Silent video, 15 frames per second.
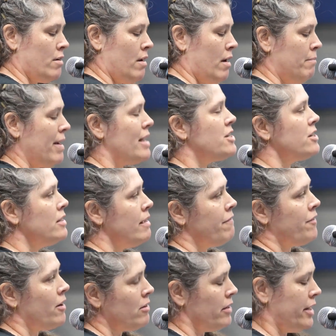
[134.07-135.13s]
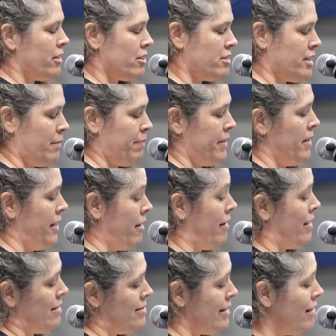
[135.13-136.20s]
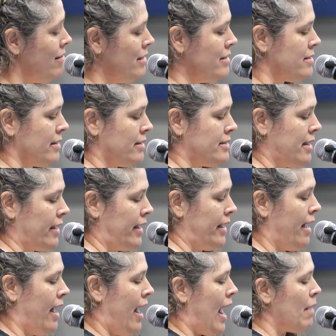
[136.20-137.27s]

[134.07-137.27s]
Imagine if our leadership here in southeast Kentucky